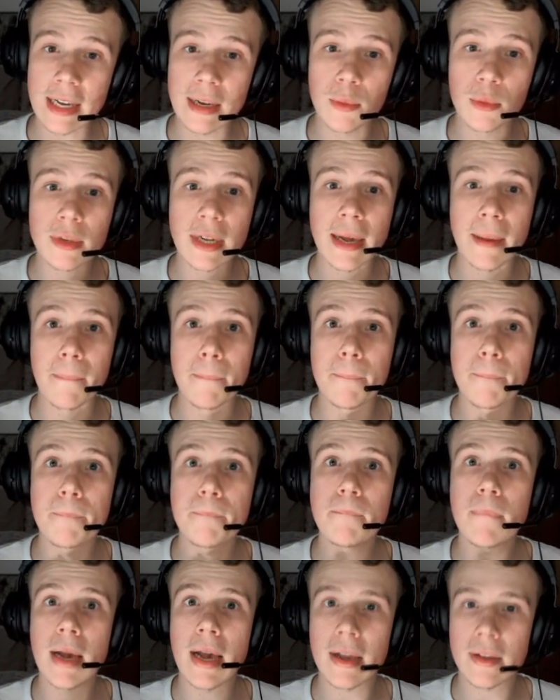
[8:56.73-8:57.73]
it will get
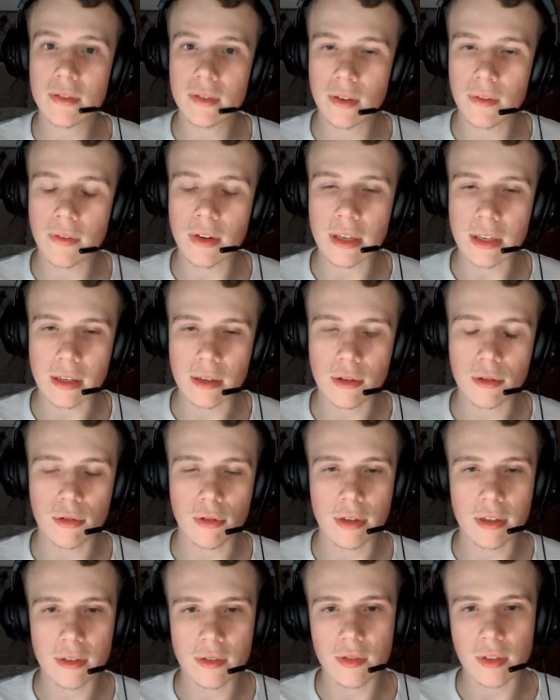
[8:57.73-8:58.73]
massively
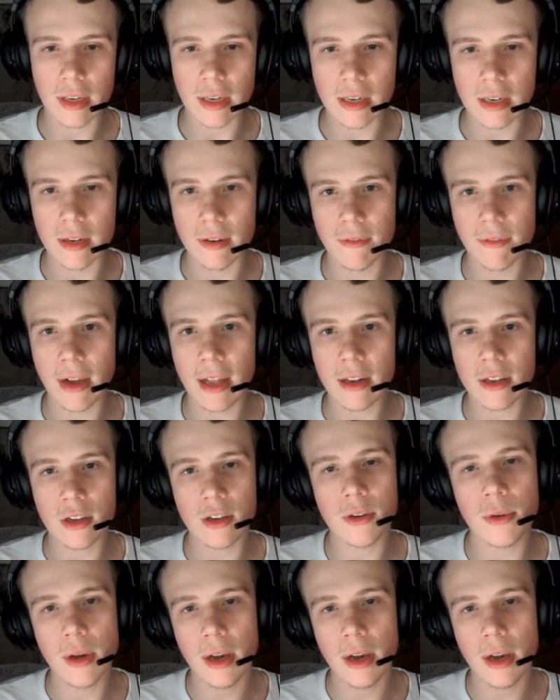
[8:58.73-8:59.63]
increased in value.